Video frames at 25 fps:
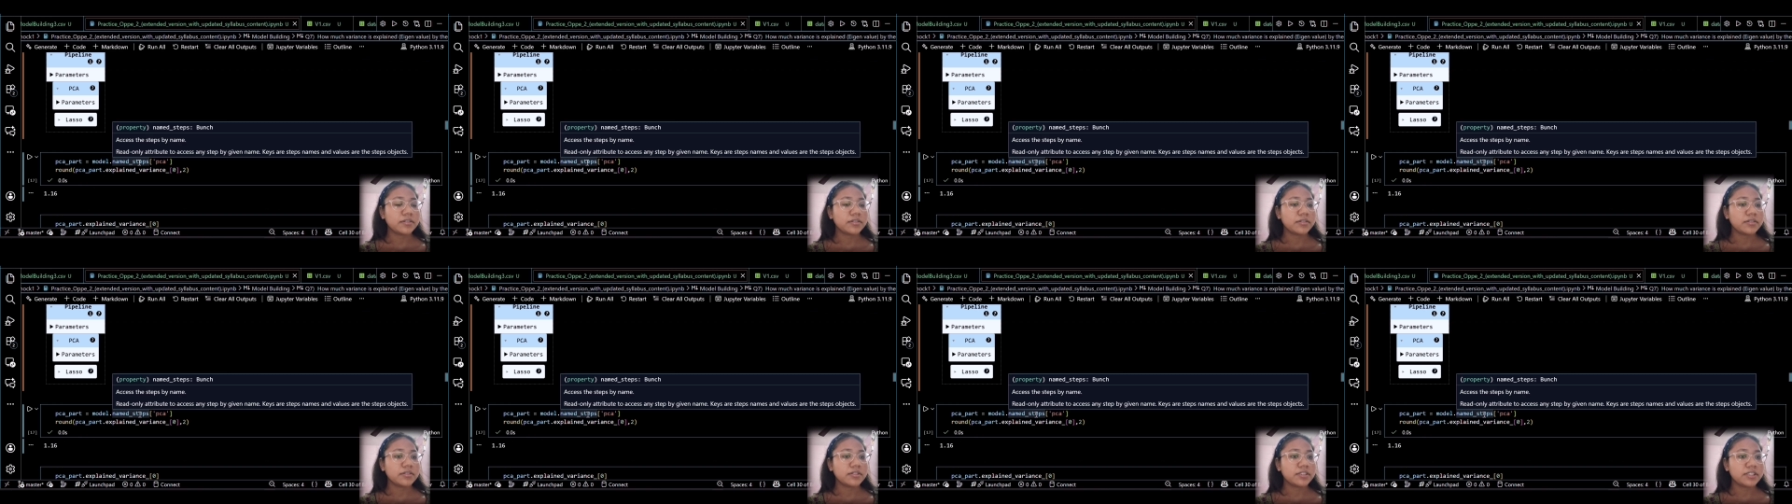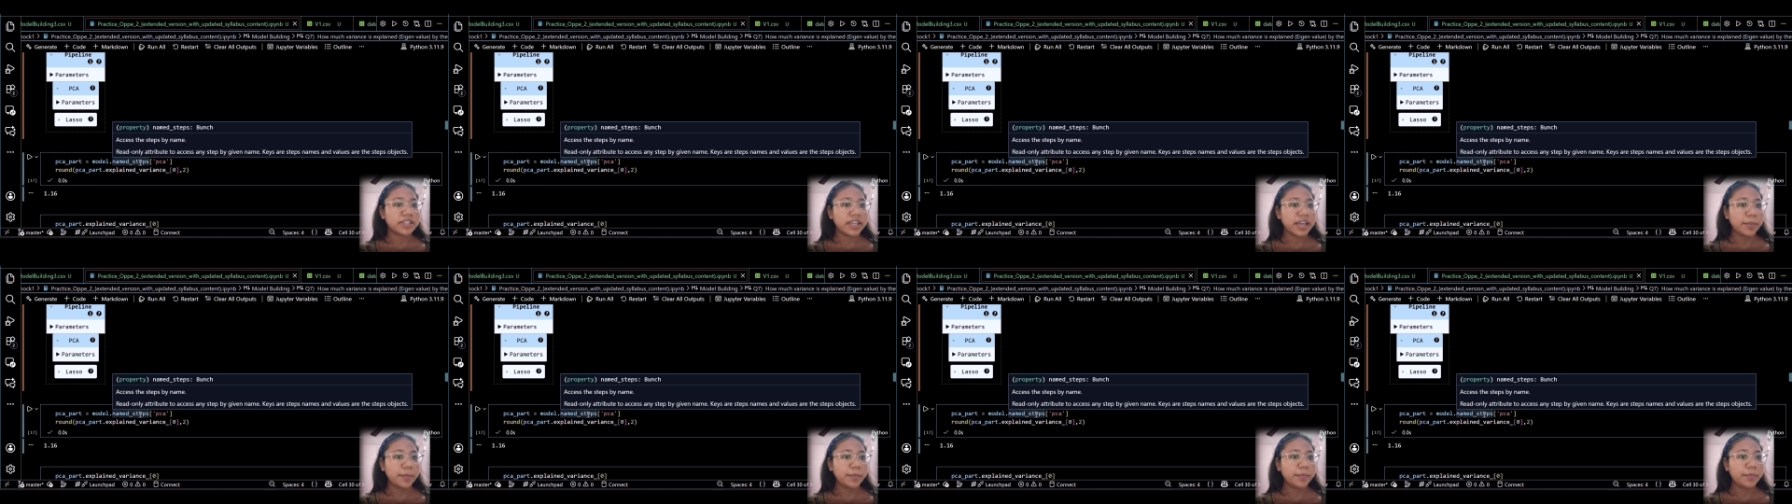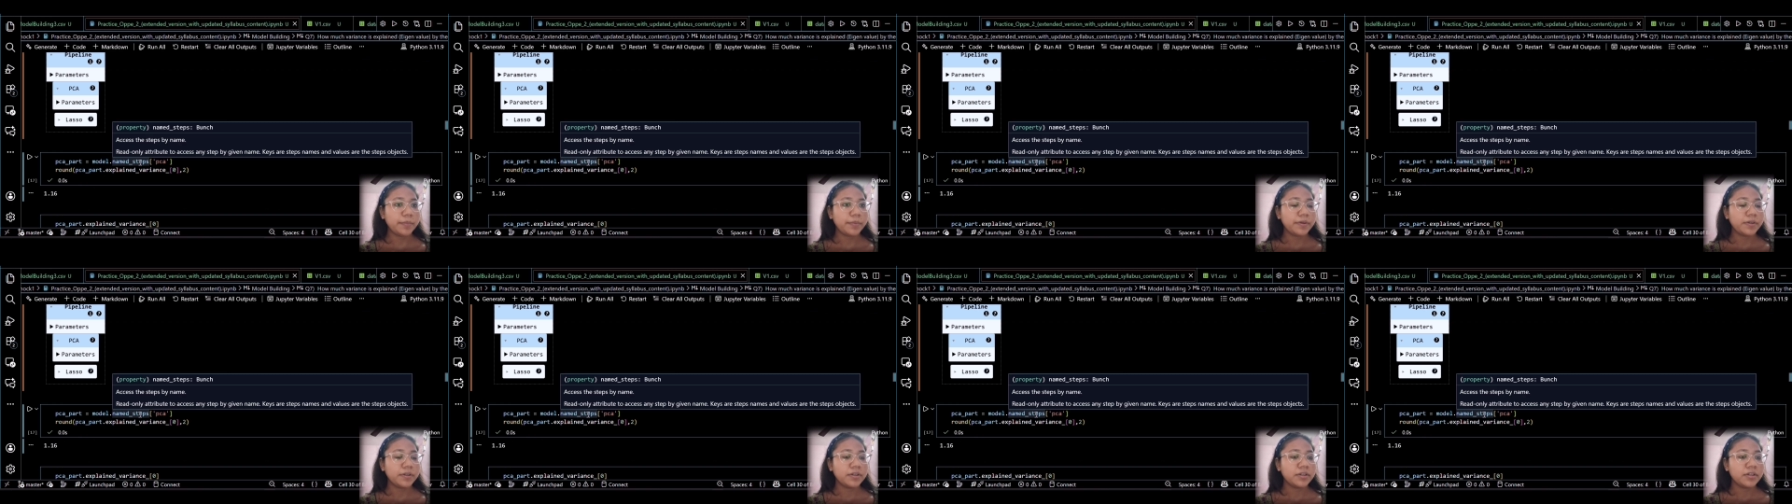step,
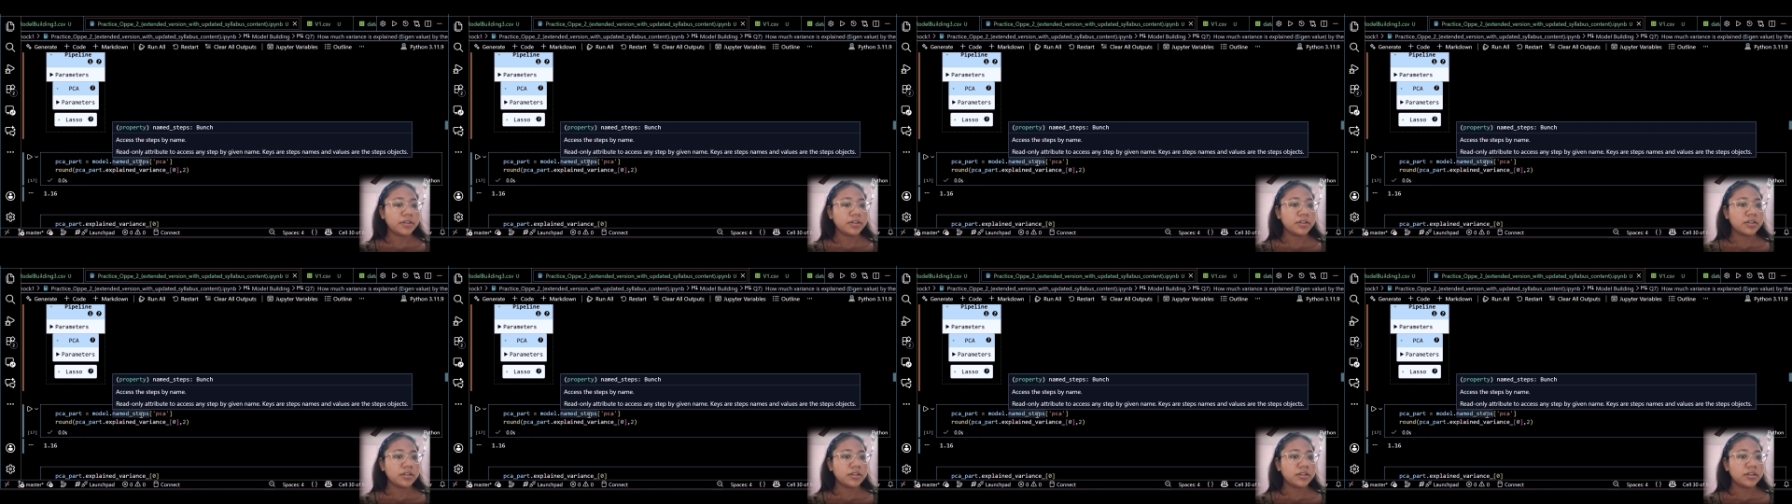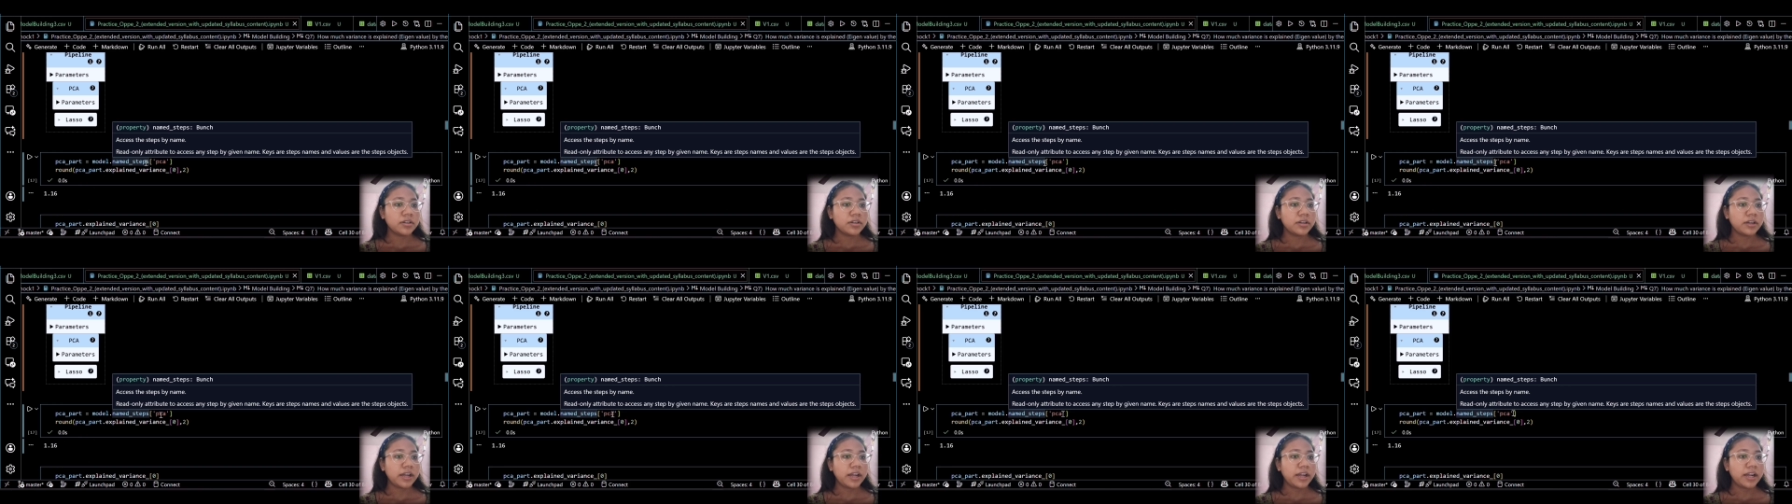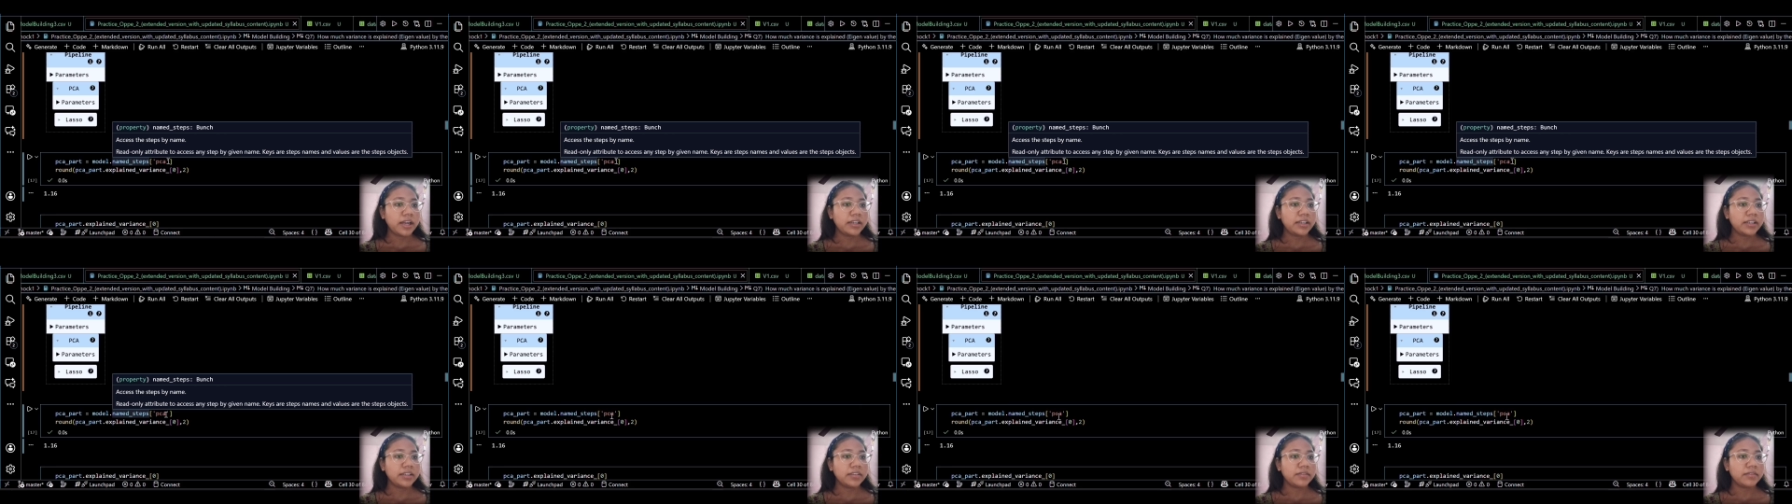
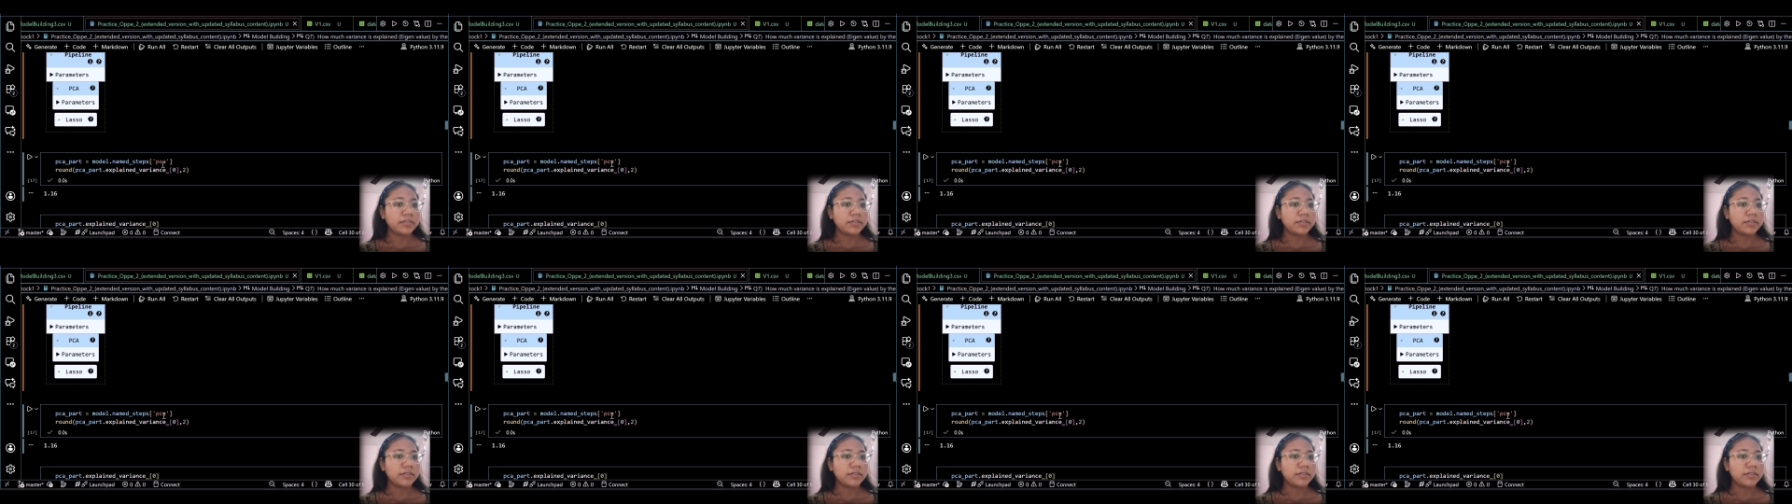and